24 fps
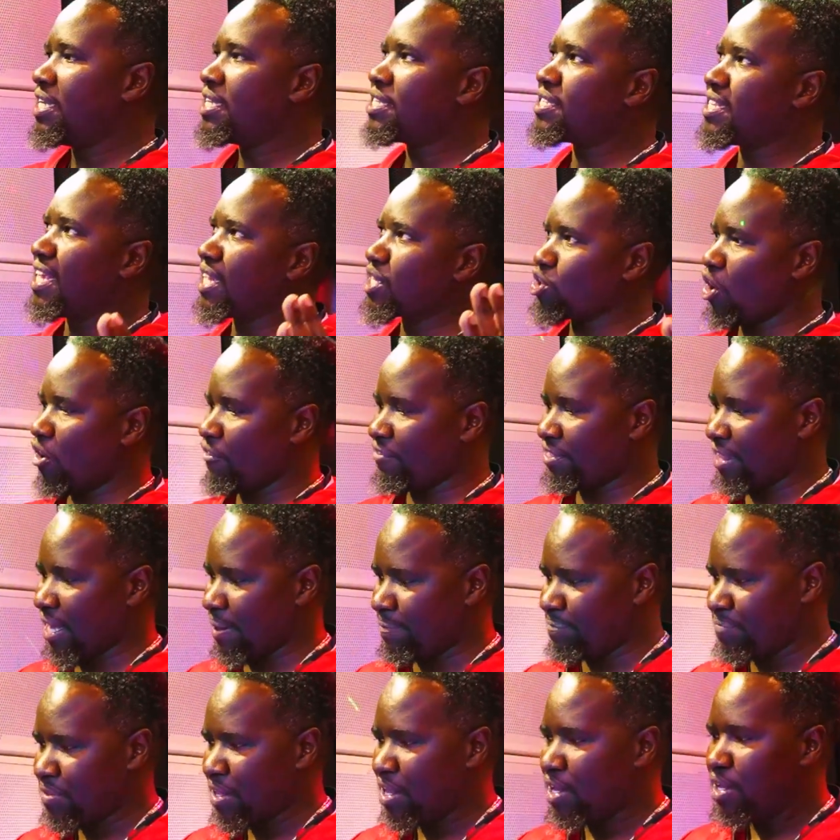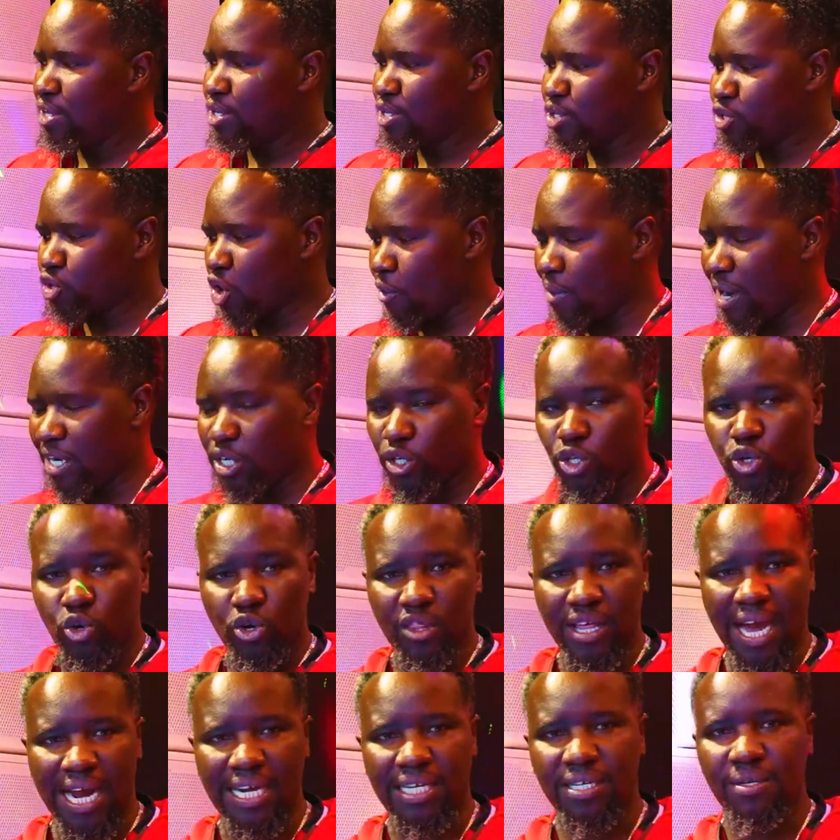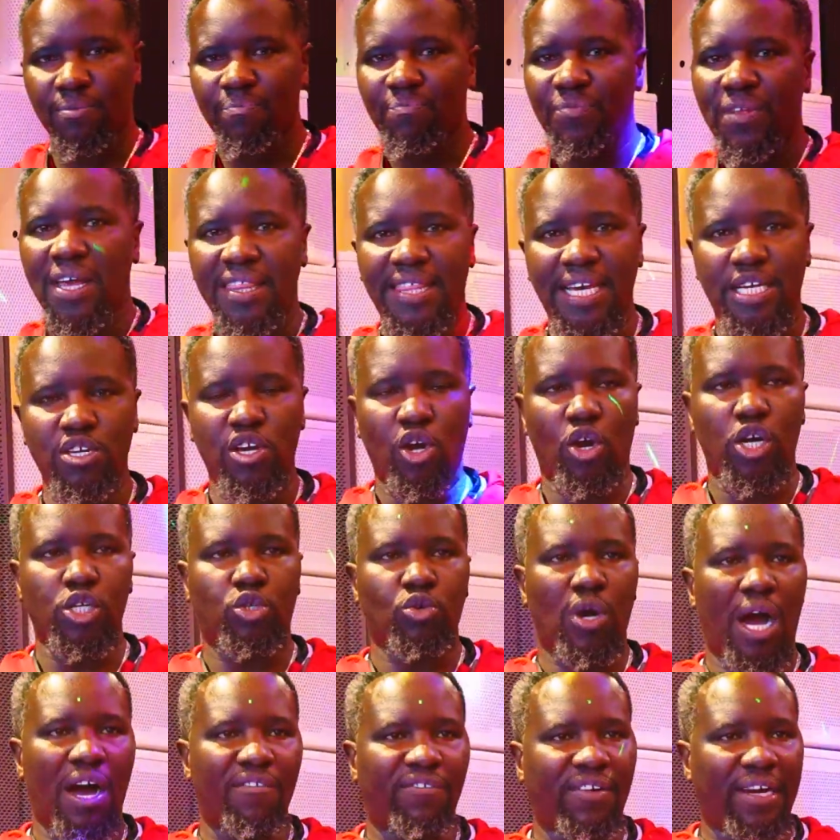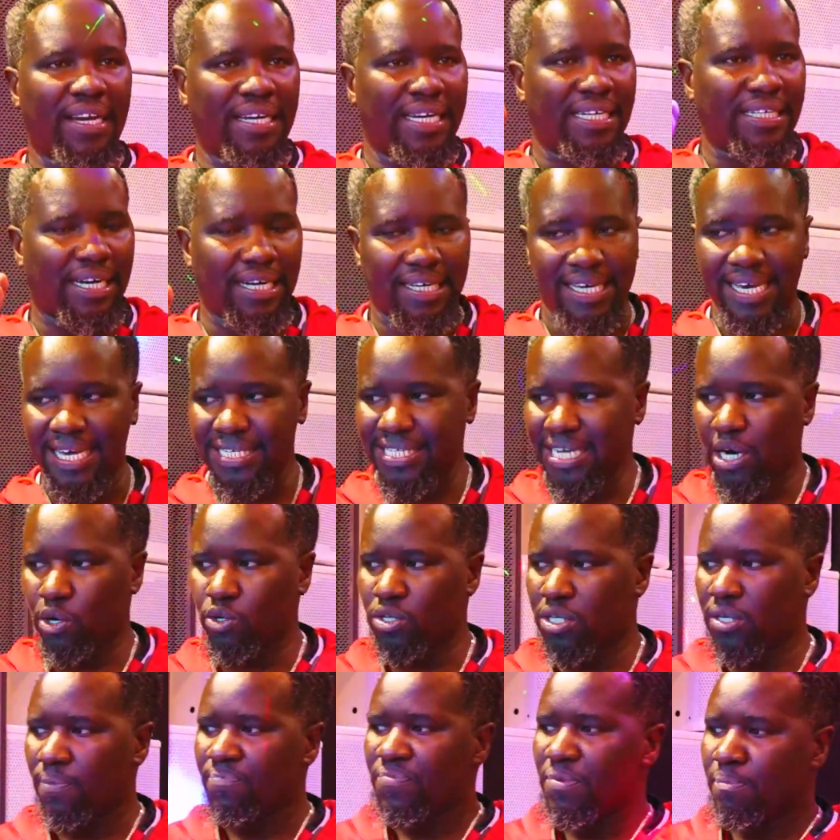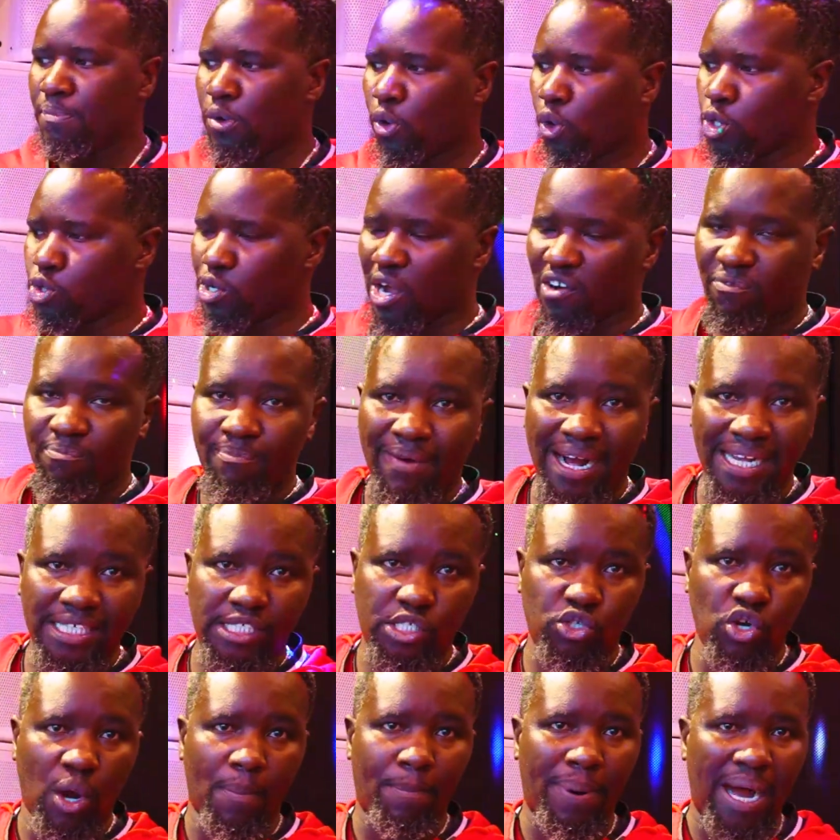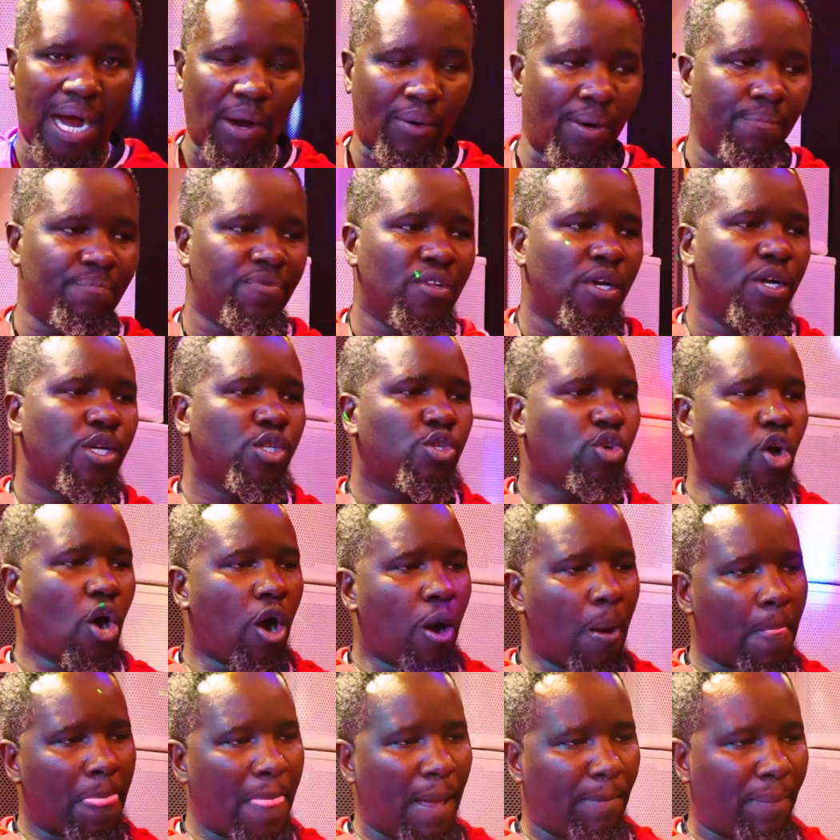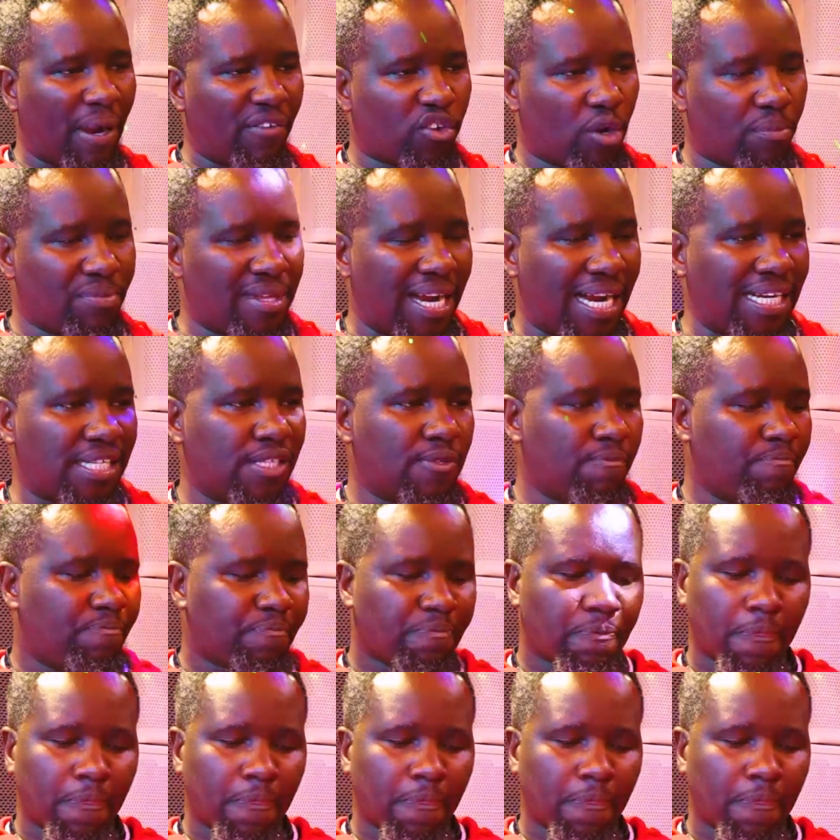six of them. So when you do that, then you're going to have clean, clear sound because you have matched your power. So apart from that,